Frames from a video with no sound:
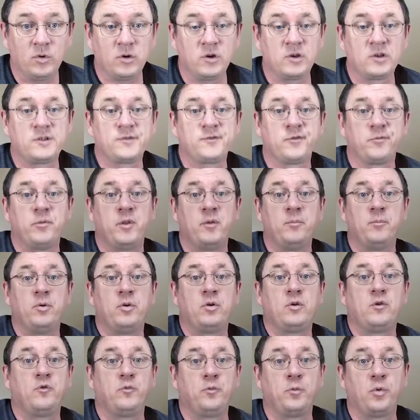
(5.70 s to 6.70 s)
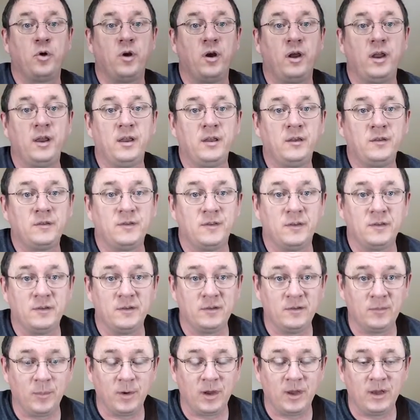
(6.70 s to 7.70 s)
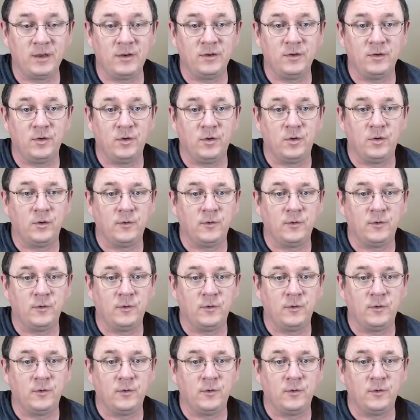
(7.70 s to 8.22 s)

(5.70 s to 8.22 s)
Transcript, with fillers: words from the book of praise. This is my tune.